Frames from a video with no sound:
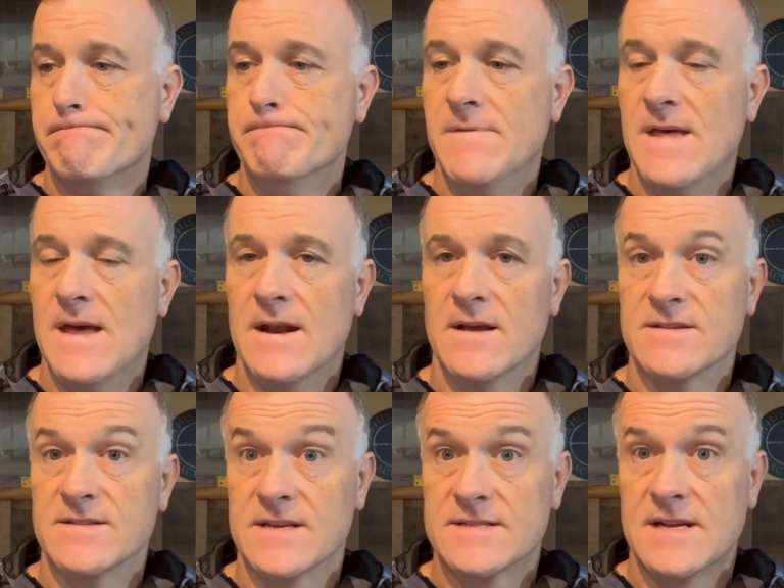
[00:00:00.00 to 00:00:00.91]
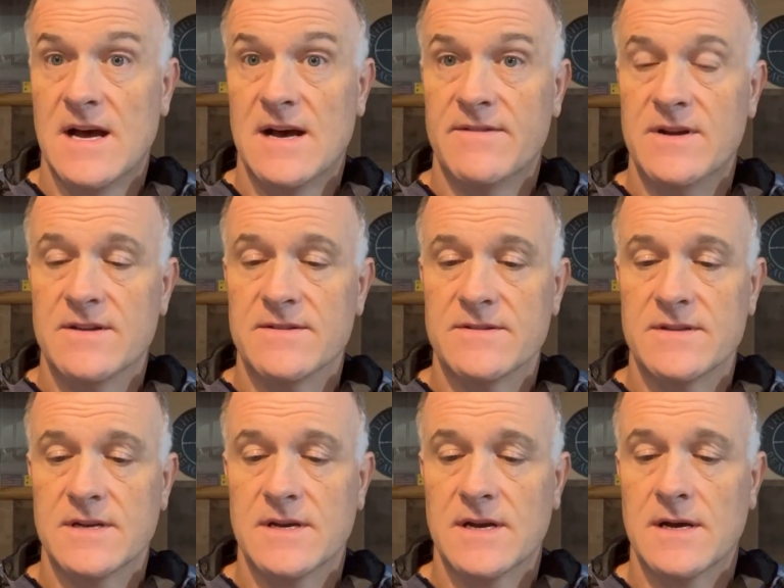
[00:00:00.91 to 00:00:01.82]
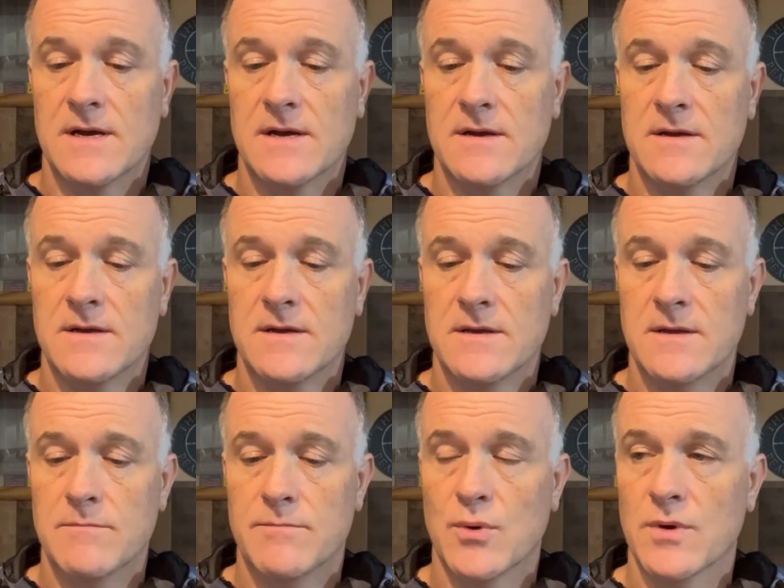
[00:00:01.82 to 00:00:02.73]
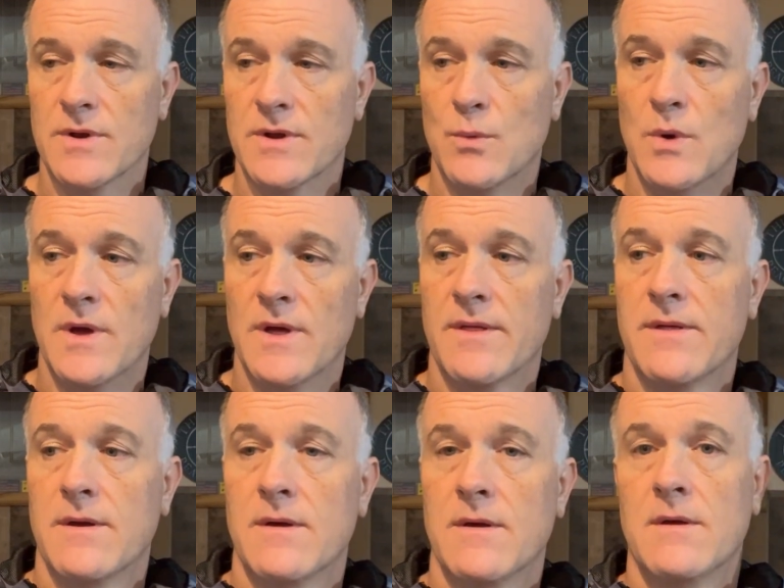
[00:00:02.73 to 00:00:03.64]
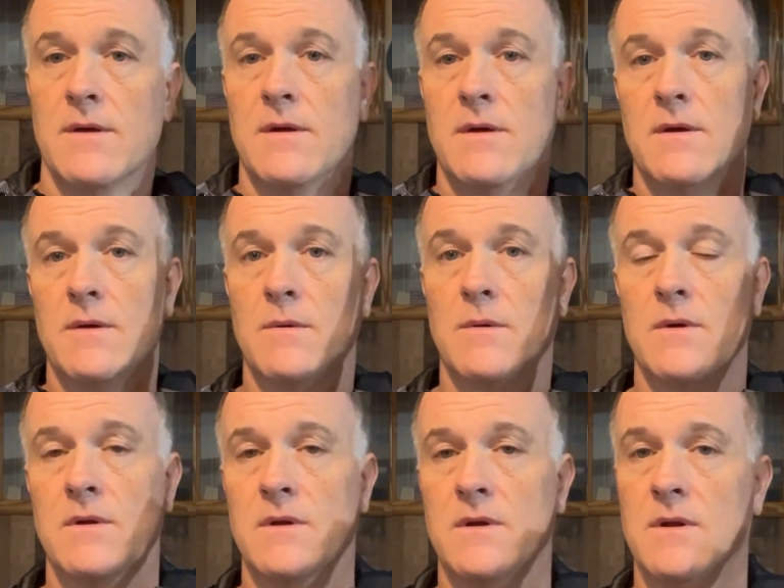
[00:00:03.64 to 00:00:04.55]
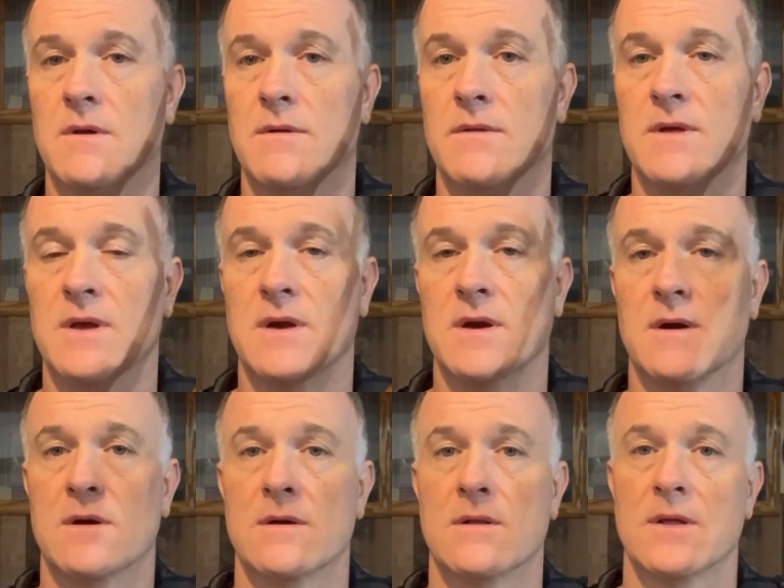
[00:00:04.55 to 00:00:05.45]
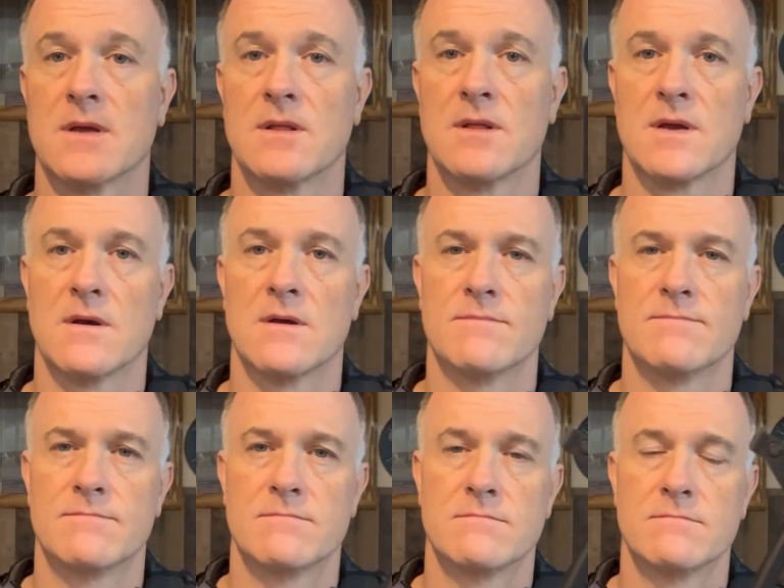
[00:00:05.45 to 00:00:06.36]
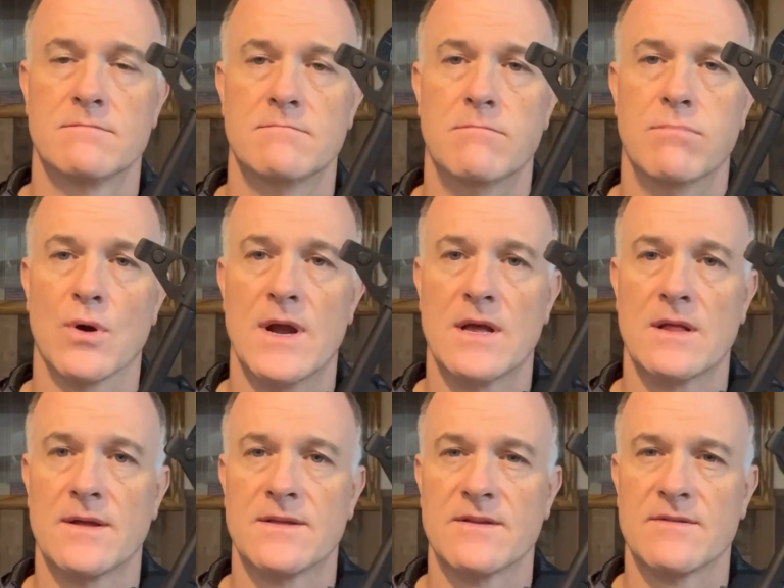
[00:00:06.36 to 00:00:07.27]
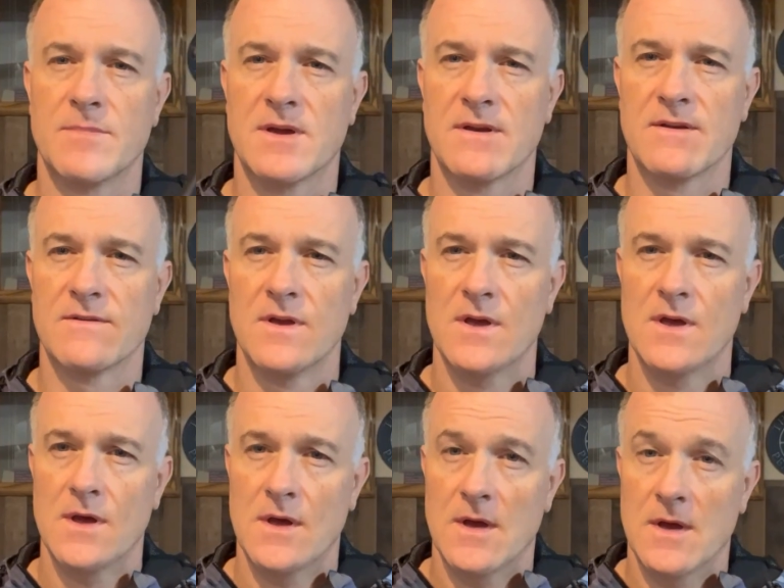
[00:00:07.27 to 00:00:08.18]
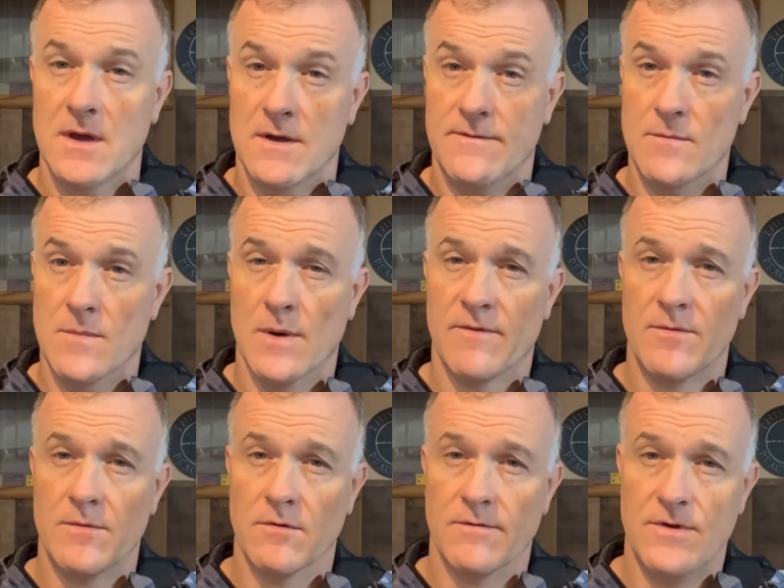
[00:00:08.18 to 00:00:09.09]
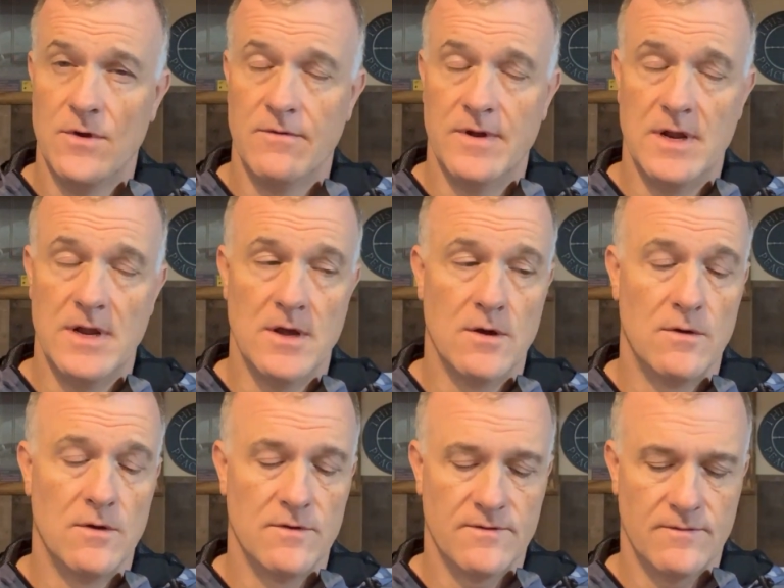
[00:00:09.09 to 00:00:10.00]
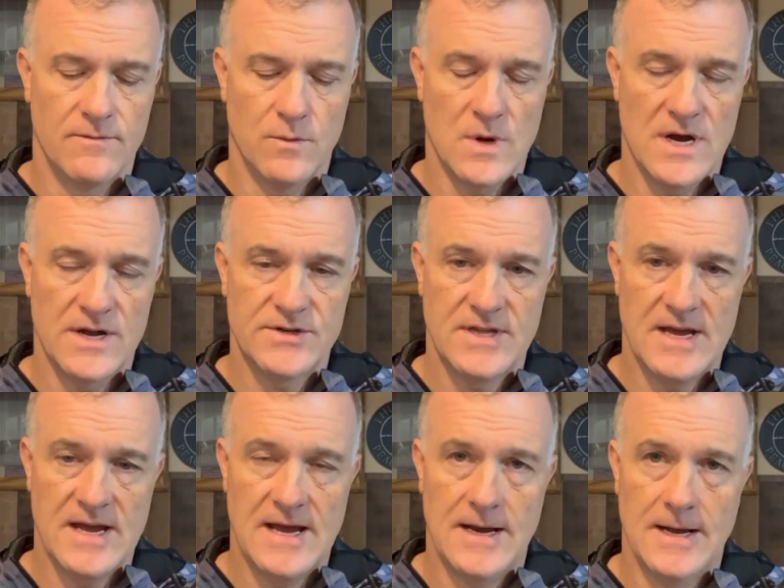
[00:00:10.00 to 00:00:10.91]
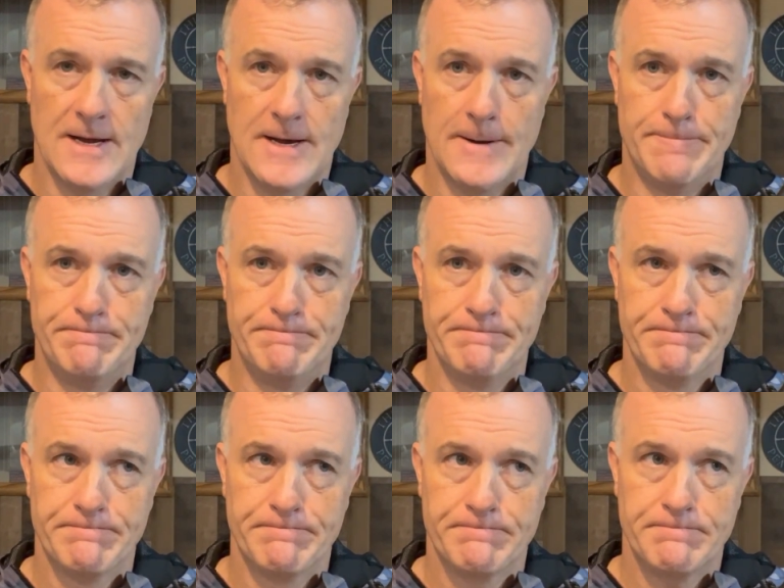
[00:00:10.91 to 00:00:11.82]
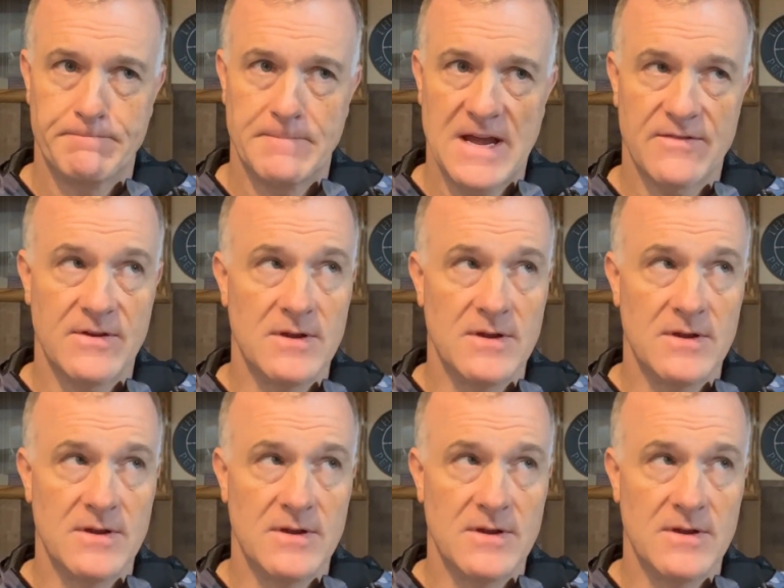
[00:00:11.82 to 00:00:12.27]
Zastava doesn't import it with the like a brake like this, because if you remember from the review videos, watch that, they actually